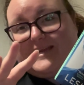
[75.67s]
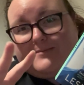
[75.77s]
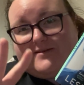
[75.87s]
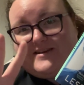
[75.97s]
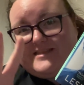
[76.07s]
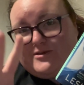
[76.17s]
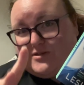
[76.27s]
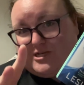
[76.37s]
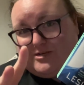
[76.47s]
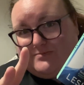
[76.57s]
about reading the other
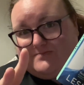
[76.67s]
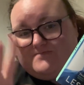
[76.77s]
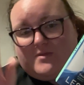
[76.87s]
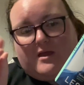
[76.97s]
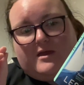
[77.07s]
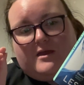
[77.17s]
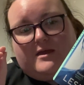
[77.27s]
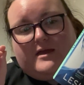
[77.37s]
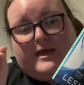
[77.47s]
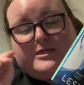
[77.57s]
two.
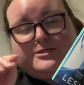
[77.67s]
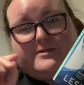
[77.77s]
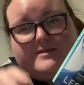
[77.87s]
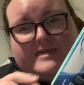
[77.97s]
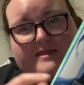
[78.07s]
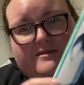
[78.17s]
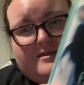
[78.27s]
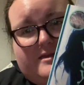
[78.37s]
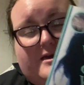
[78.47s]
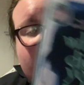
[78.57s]
It's only the 10th
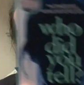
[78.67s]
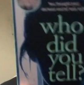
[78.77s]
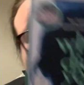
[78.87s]
today. I didn't say